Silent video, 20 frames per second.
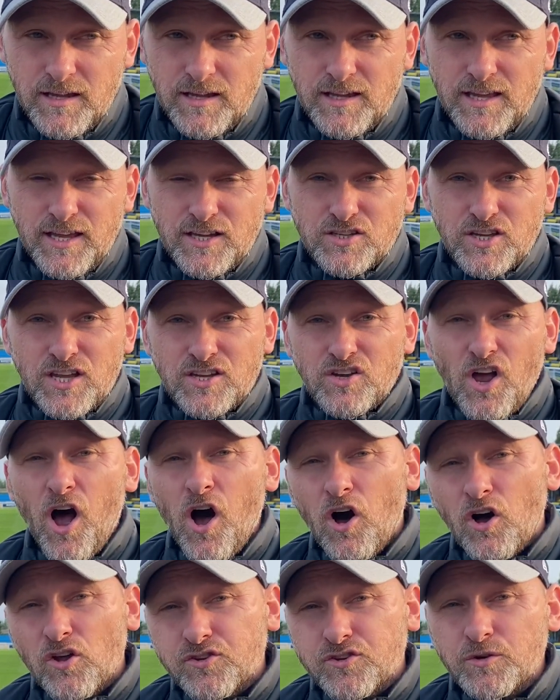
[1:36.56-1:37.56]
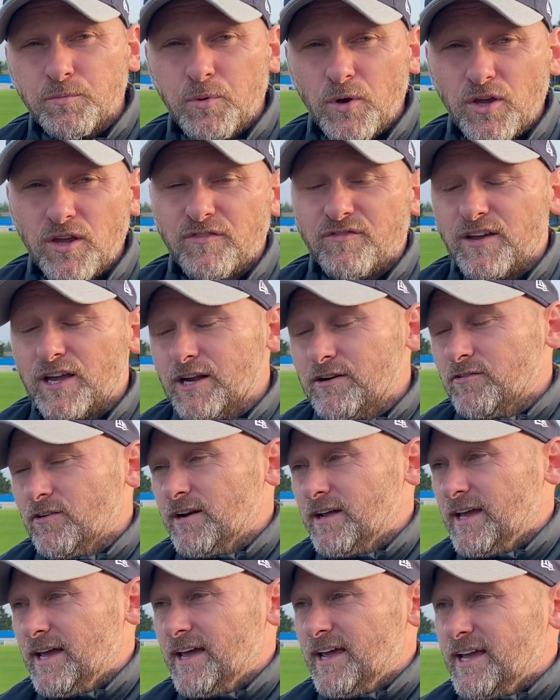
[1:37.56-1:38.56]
It's hard to put your finger on it.